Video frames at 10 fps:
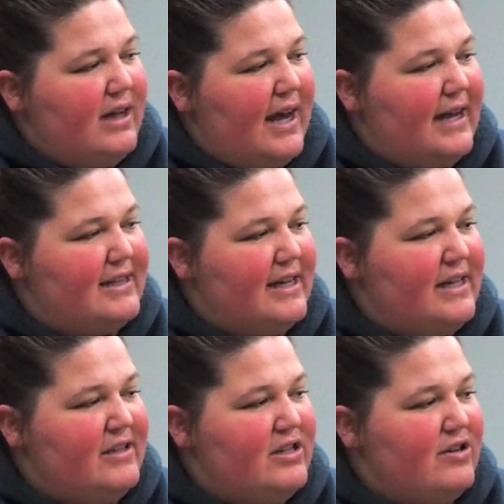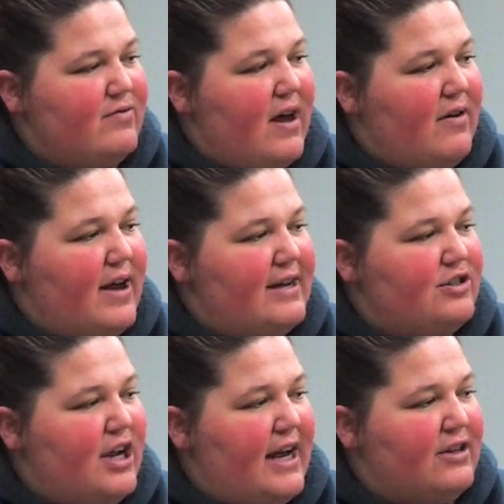It continues to grow and
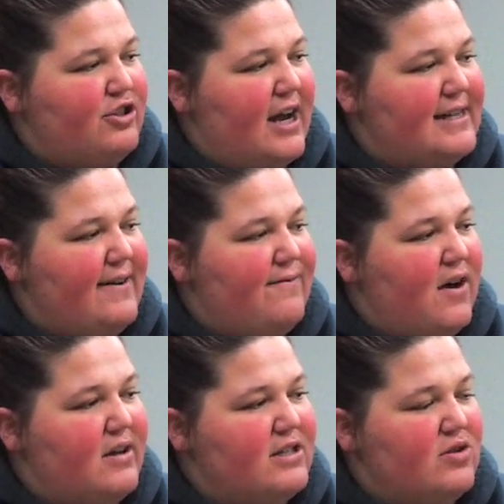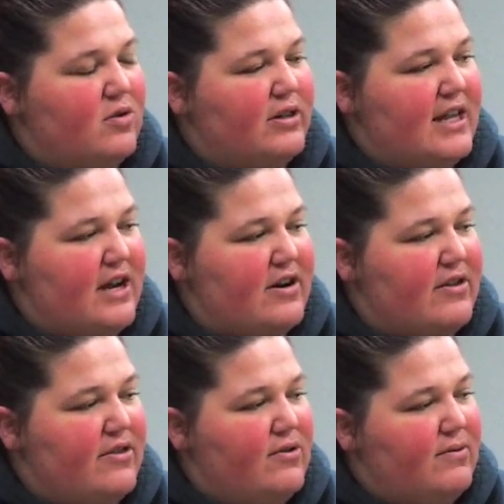change as it falls toward the
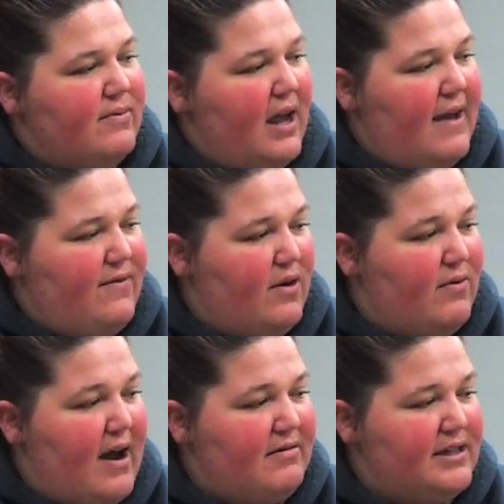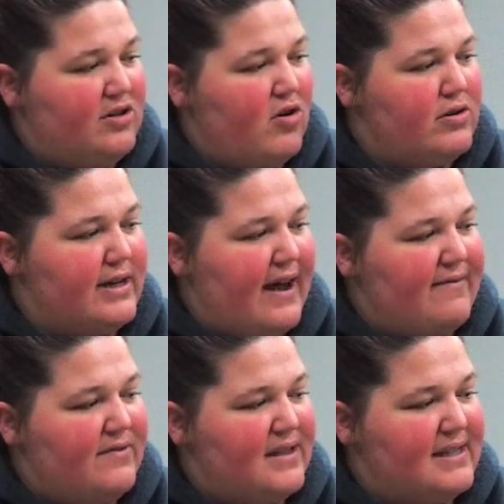earth. If the ground is cold
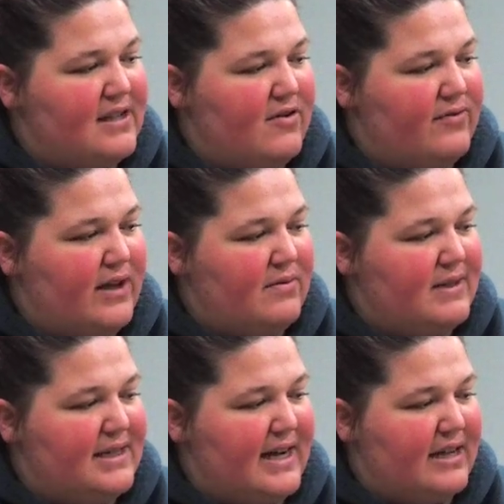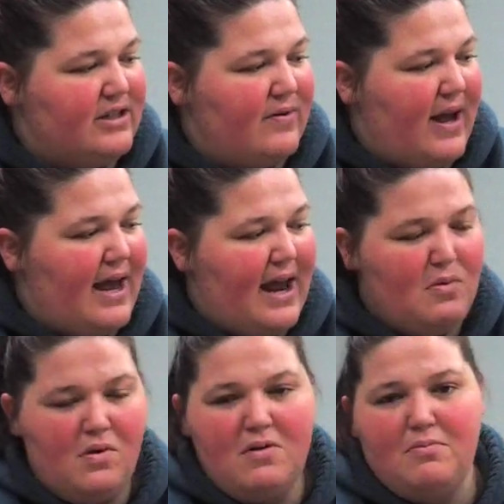enough, the snowflake will stick to it
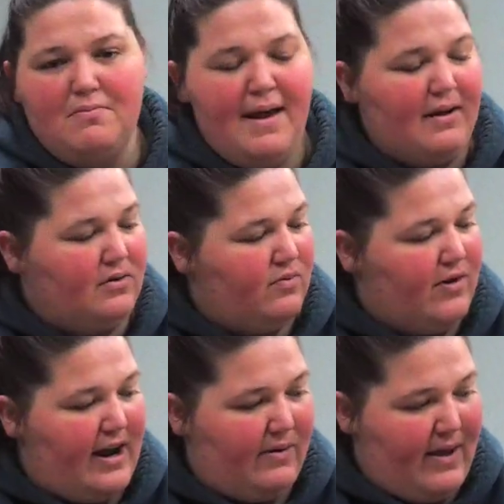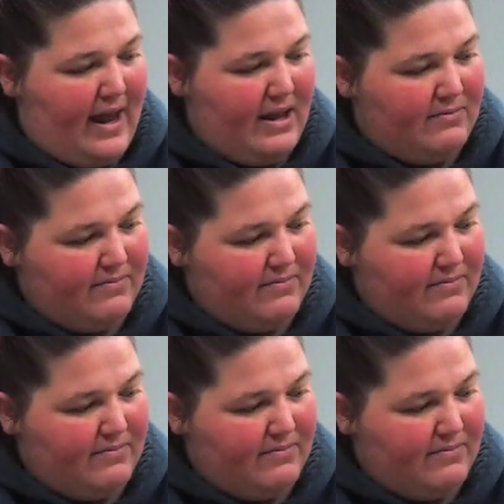and won't melt right away.